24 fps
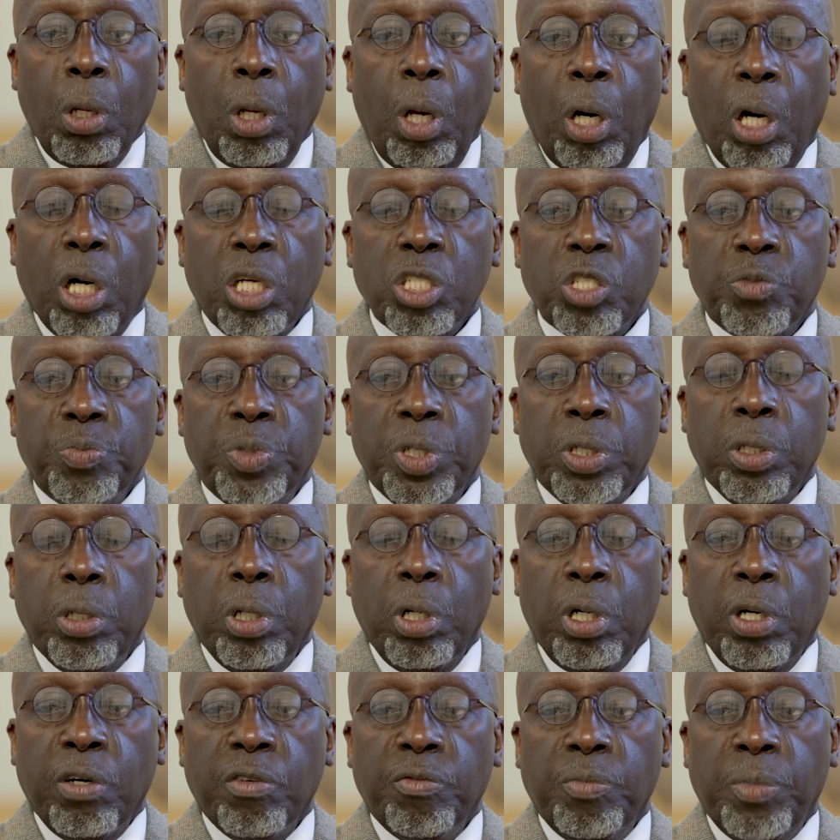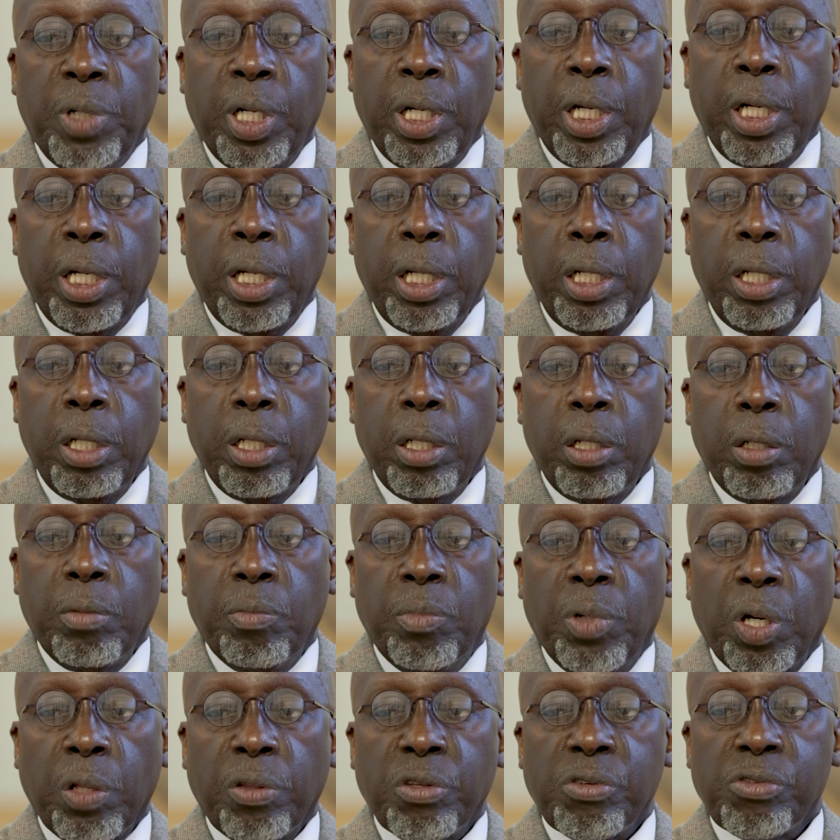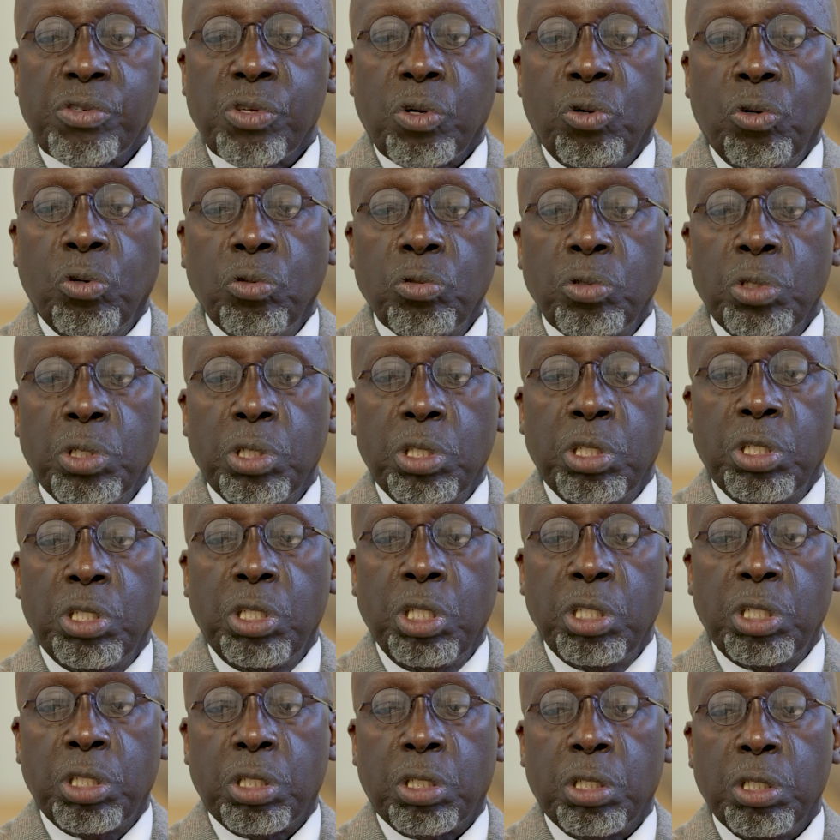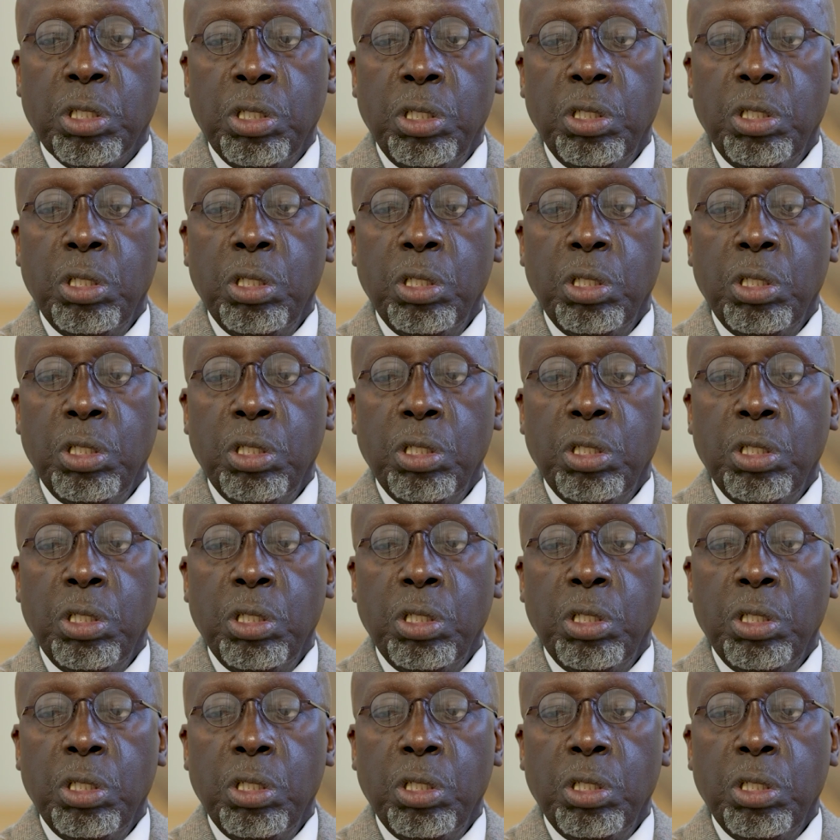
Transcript: husband of my mother's oldest sister,